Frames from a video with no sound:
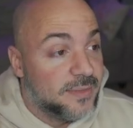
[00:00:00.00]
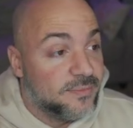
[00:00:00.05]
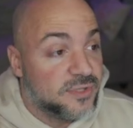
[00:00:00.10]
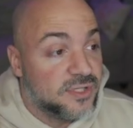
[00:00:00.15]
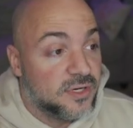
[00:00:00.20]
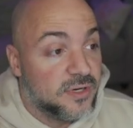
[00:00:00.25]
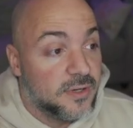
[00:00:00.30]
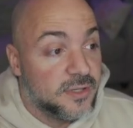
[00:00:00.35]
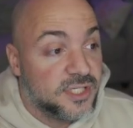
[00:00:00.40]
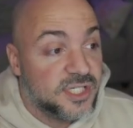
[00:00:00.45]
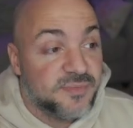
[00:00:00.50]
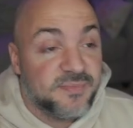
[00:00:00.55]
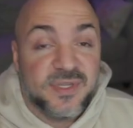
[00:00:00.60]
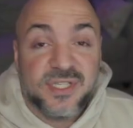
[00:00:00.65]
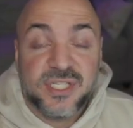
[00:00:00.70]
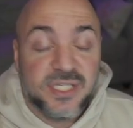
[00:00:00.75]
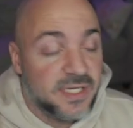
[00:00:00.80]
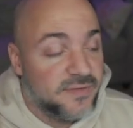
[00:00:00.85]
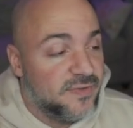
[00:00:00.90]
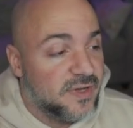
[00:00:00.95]
that are
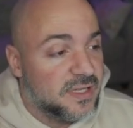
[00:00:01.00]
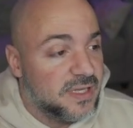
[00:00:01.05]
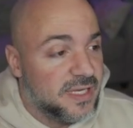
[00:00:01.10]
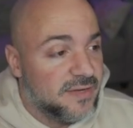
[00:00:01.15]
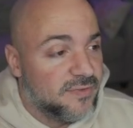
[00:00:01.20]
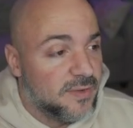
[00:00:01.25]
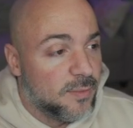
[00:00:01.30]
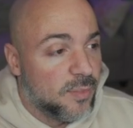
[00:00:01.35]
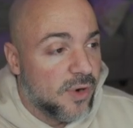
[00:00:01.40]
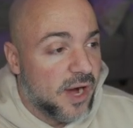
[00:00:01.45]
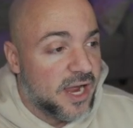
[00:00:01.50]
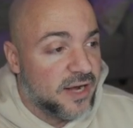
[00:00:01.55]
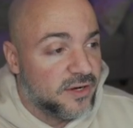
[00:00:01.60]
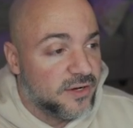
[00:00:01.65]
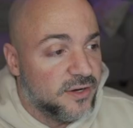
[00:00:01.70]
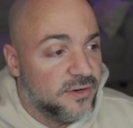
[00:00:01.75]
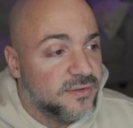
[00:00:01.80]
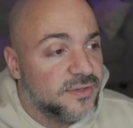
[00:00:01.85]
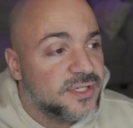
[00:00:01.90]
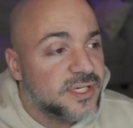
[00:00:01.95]
specifically for
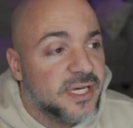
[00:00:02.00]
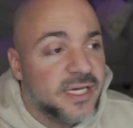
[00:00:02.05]
BrandGhost.